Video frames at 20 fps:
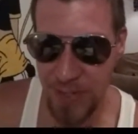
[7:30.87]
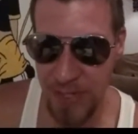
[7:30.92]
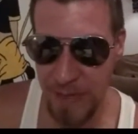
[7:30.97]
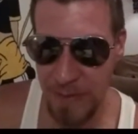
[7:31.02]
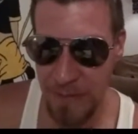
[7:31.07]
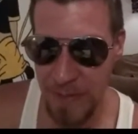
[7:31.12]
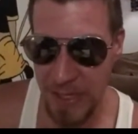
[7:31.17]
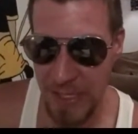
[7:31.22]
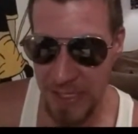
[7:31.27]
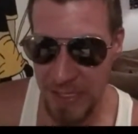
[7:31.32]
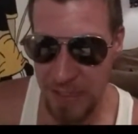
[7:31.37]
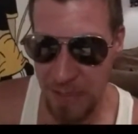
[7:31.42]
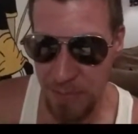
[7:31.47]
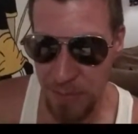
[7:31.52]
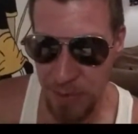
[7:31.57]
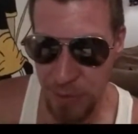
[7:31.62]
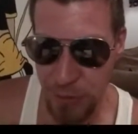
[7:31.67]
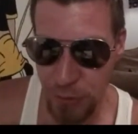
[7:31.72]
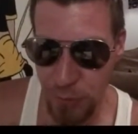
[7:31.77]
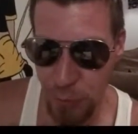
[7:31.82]
So that makes
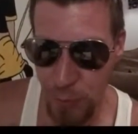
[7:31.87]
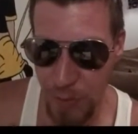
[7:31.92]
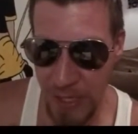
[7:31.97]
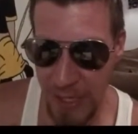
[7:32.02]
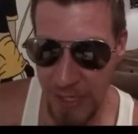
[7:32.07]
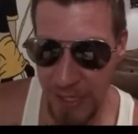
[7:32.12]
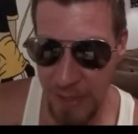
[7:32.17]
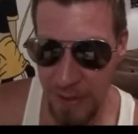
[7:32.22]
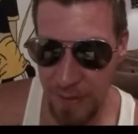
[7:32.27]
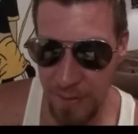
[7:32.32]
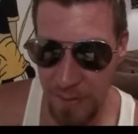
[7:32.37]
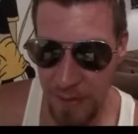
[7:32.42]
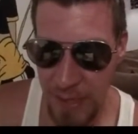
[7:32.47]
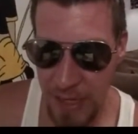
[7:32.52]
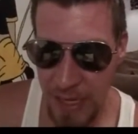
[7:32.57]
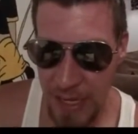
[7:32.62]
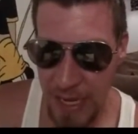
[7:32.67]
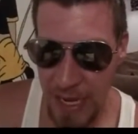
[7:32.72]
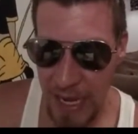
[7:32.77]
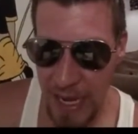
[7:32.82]
number
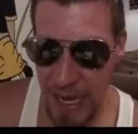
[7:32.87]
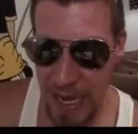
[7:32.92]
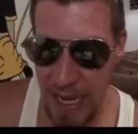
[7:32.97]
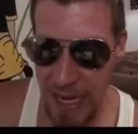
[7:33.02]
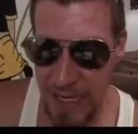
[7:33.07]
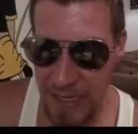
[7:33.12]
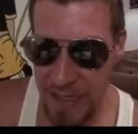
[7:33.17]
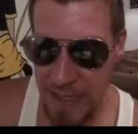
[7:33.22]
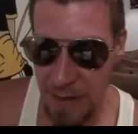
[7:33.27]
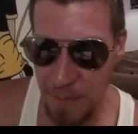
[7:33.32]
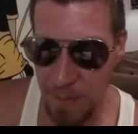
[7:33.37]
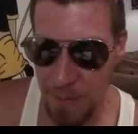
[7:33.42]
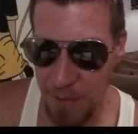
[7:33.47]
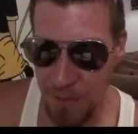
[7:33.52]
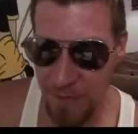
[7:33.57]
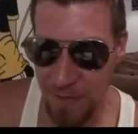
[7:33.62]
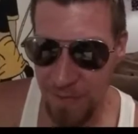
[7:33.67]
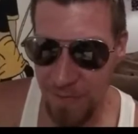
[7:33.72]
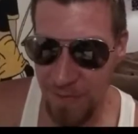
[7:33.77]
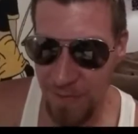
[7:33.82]
12 and
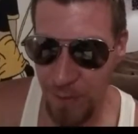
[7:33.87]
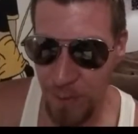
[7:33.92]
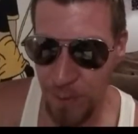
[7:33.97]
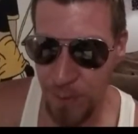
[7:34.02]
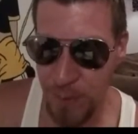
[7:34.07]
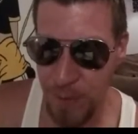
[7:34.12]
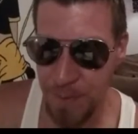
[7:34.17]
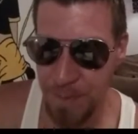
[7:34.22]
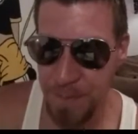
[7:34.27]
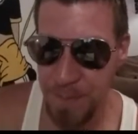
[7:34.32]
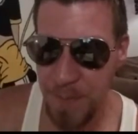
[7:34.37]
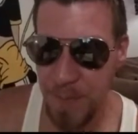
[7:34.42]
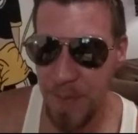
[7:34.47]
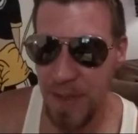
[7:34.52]
number 4.